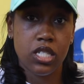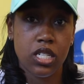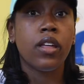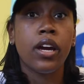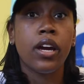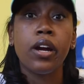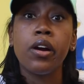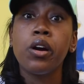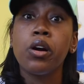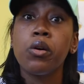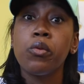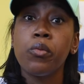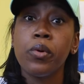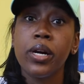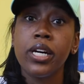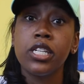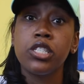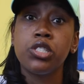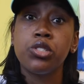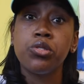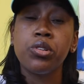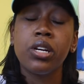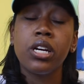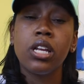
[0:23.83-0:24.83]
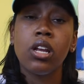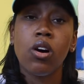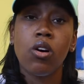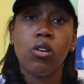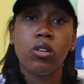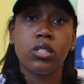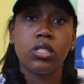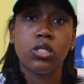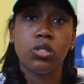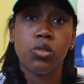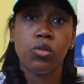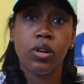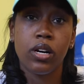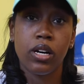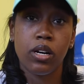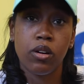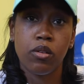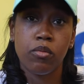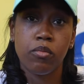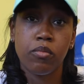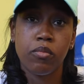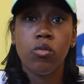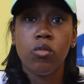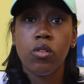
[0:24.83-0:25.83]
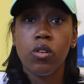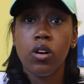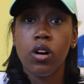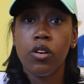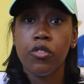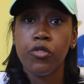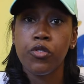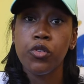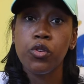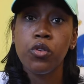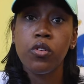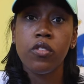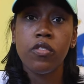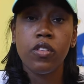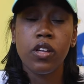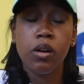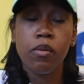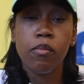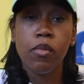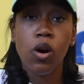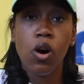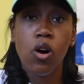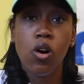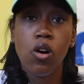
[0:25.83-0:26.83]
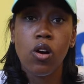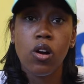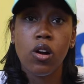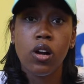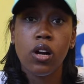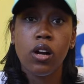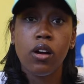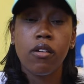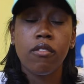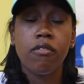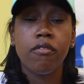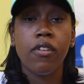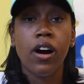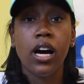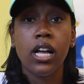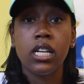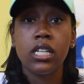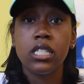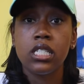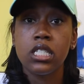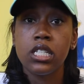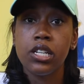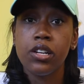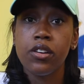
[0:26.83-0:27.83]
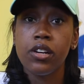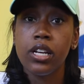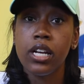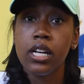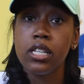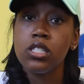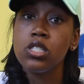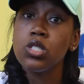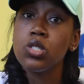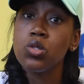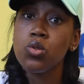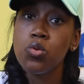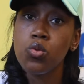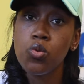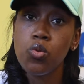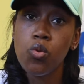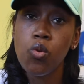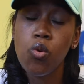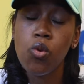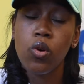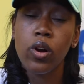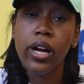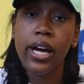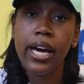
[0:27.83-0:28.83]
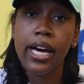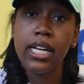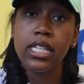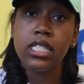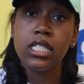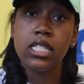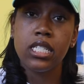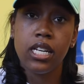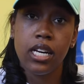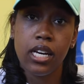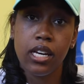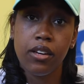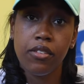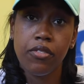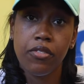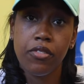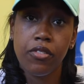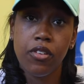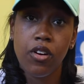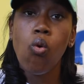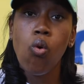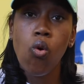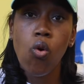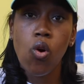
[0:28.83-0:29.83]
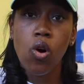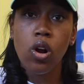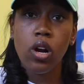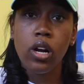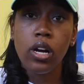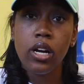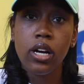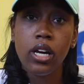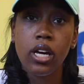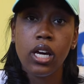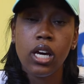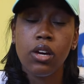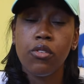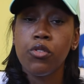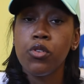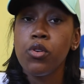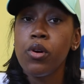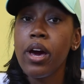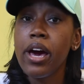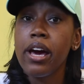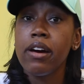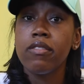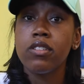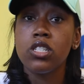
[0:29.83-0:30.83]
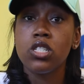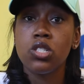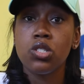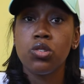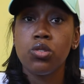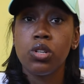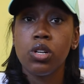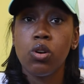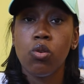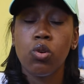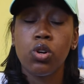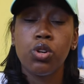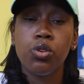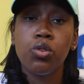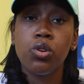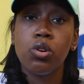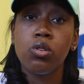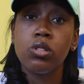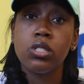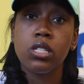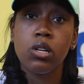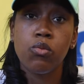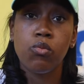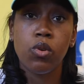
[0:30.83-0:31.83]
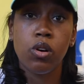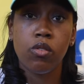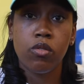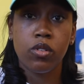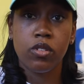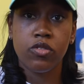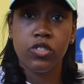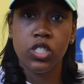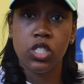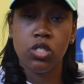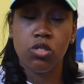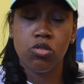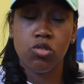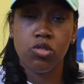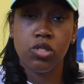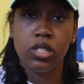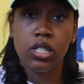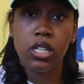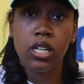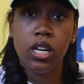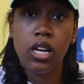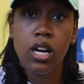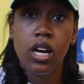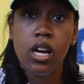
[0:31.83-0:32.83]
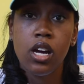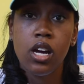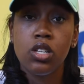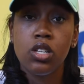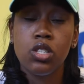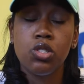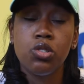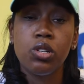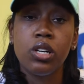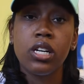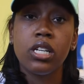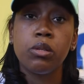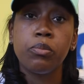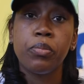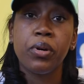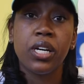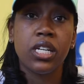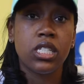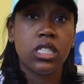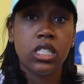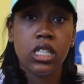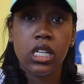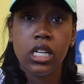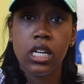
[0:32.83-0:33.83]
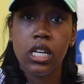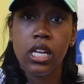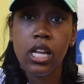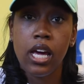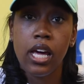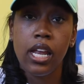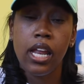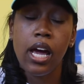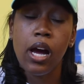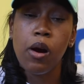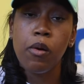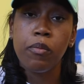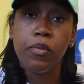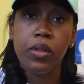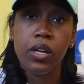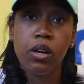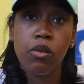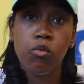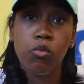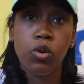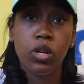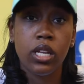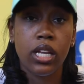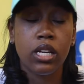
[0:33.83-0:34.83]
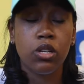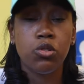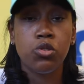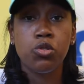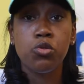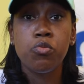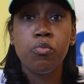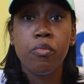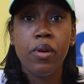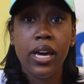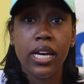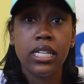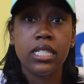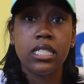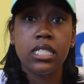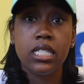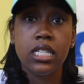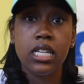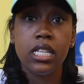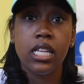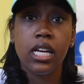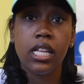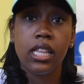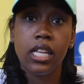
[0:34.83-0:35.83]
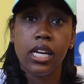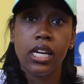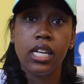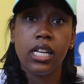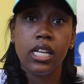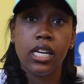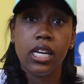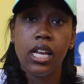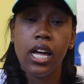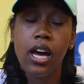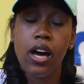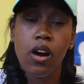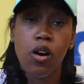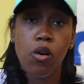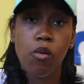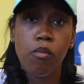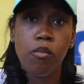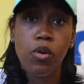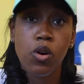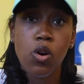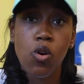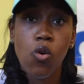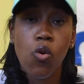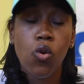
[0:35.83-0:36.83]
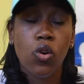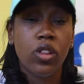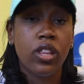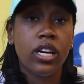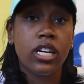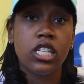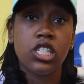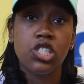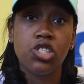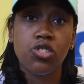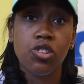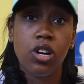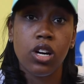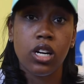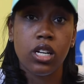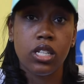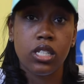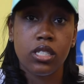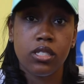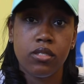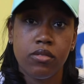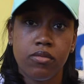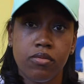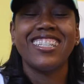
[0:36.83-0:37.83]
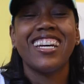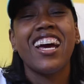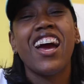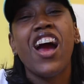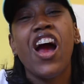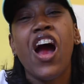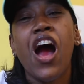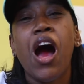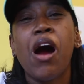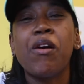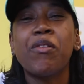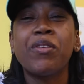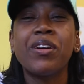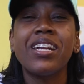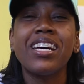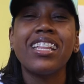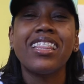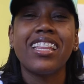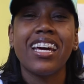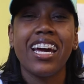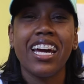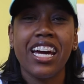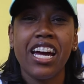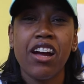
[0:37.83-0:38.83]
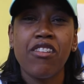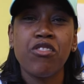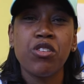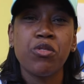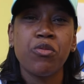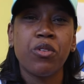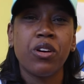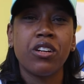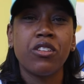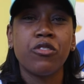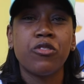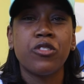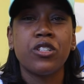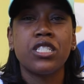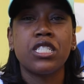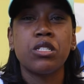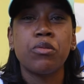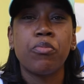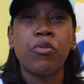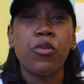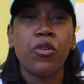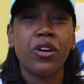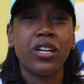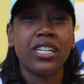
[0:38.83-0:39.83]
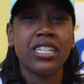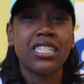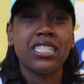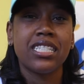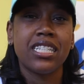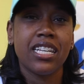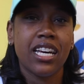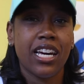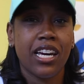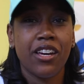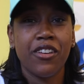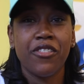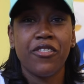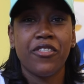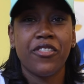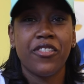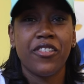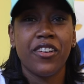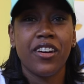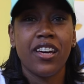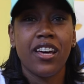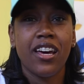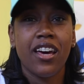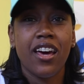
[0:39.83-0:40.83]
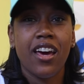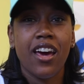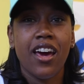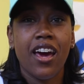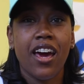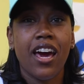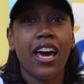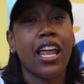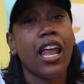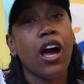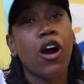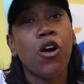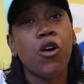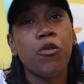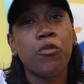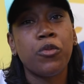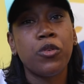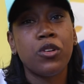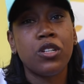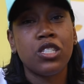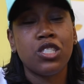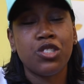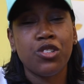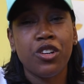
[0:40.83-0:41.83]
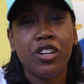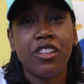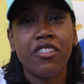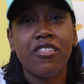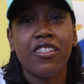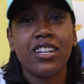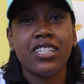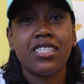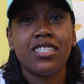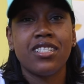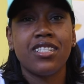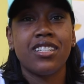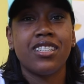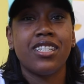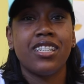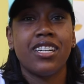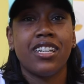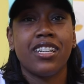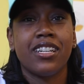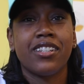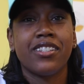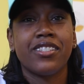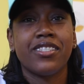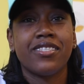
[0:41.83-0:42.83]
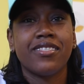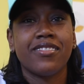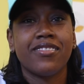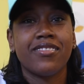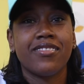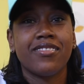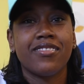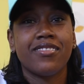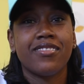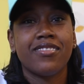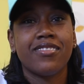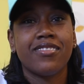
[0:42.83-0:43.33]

There are ways you can also help. A few of them are volunteering at the school or at SAFE, or if you have a student or you know someone with children, you can pitch in and help them when you may see that they need help or they're struggling. I want to thank everyone for supporting SAFE, and I hope you enjoy the rest of your year.